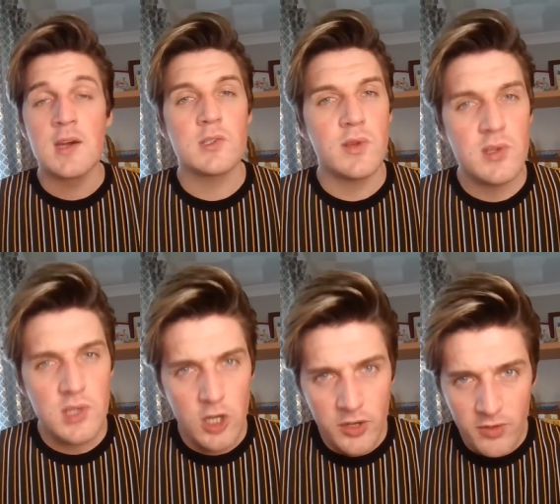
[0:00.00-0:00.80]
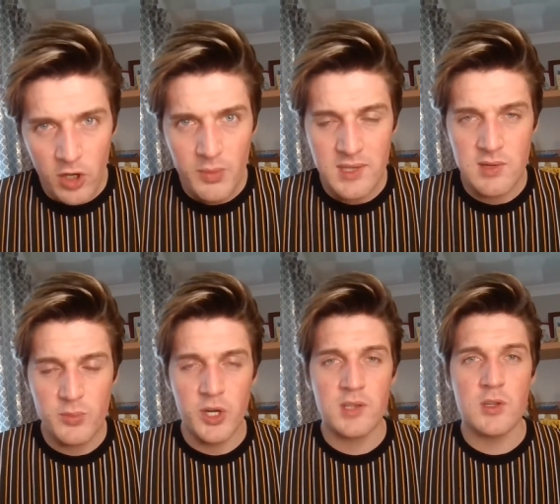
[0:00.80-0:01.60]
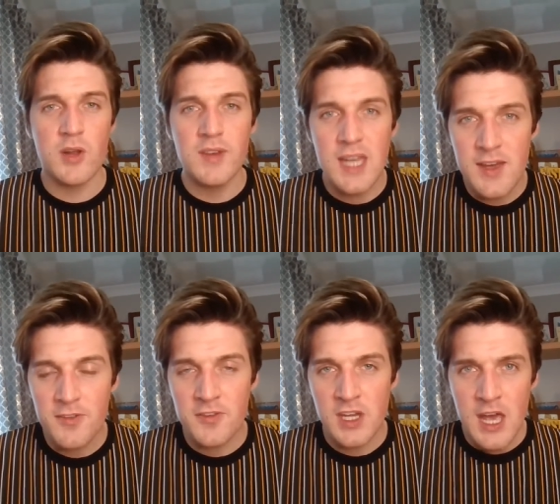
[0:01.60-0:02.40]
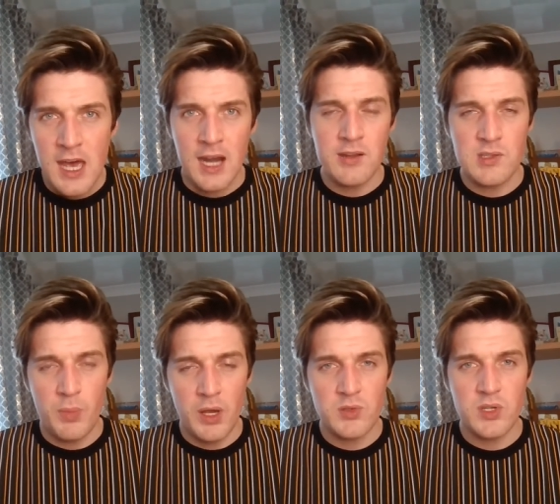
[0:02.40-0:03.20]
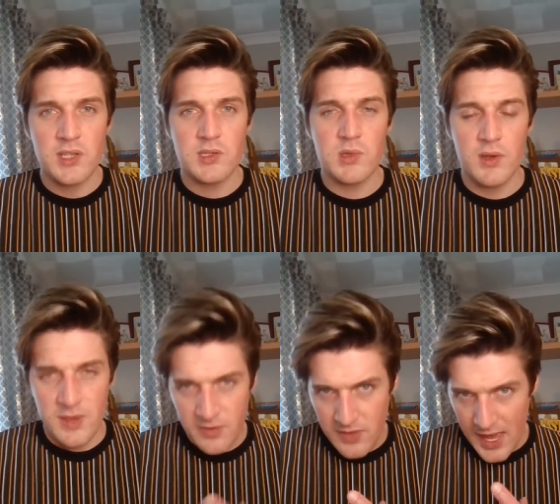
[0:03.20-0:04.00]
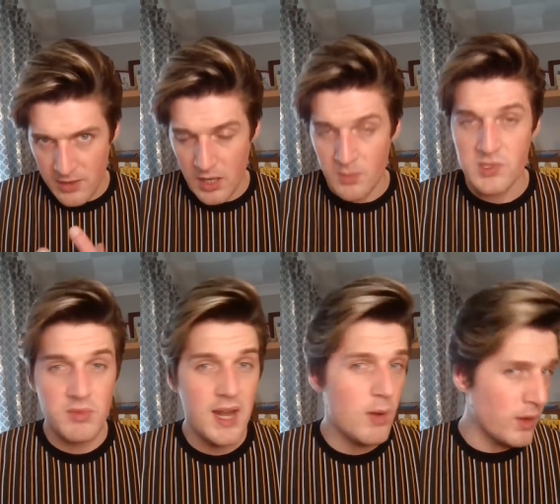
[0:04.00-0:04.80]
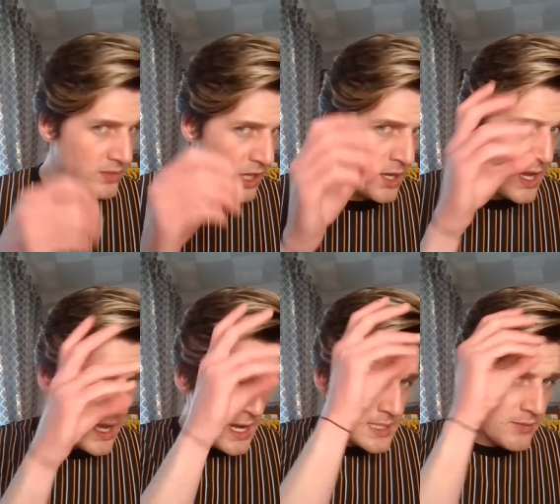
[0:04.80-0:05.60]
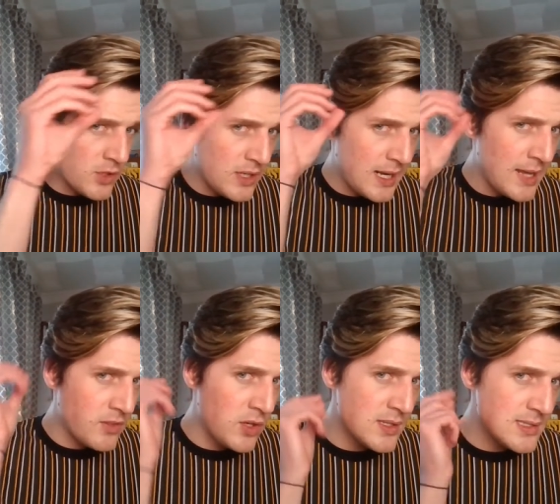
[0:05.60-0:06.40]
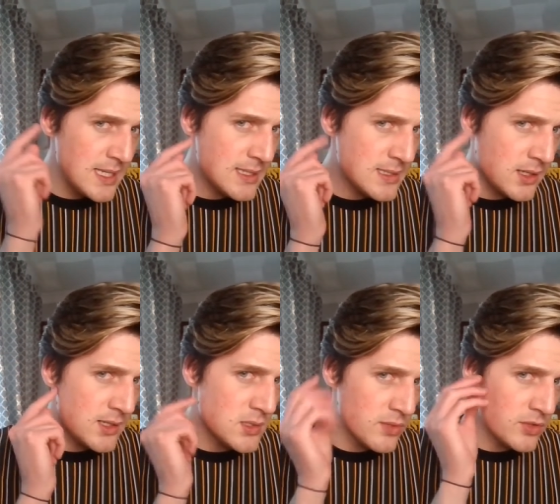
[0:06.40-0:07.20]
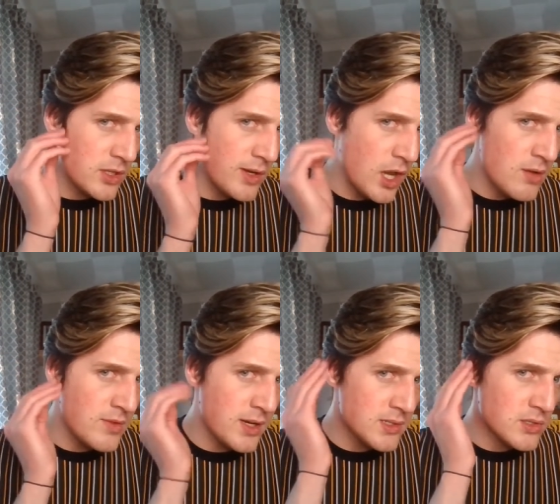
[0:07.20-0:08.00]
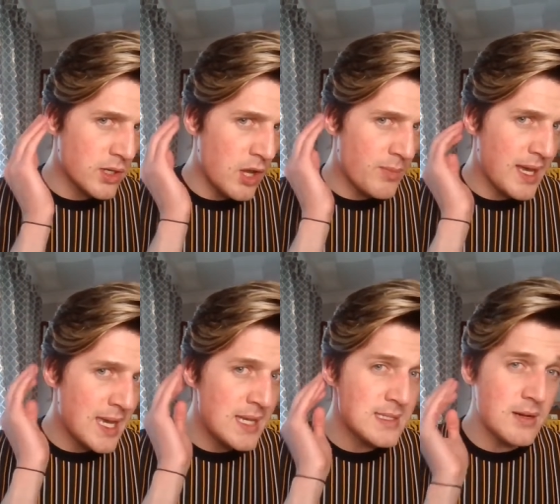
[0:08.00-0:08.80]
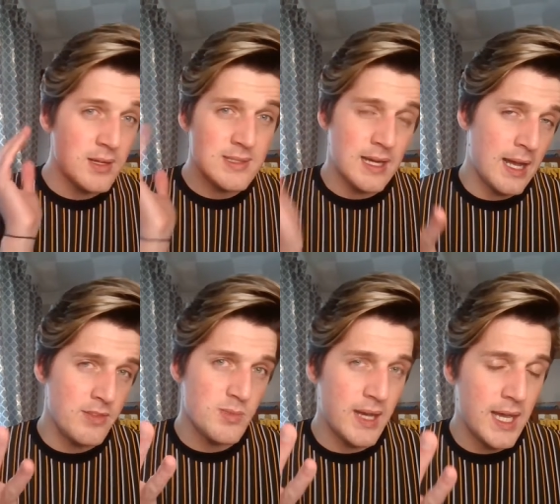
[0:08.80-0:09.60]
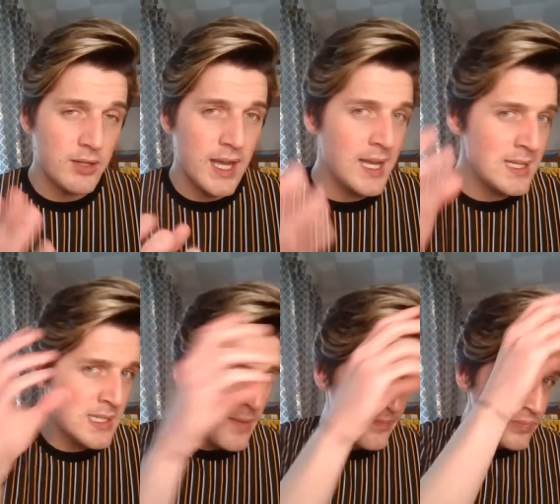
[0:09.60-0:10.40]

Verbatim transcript: So I use a lot of volumizing products, a lot of lift, and I use a blow dryer to sort of lift the hair up. So now what I've done is I've got the length. You can see the side sort of growing over, and it's growing over my ears now because that covers my hearing aids.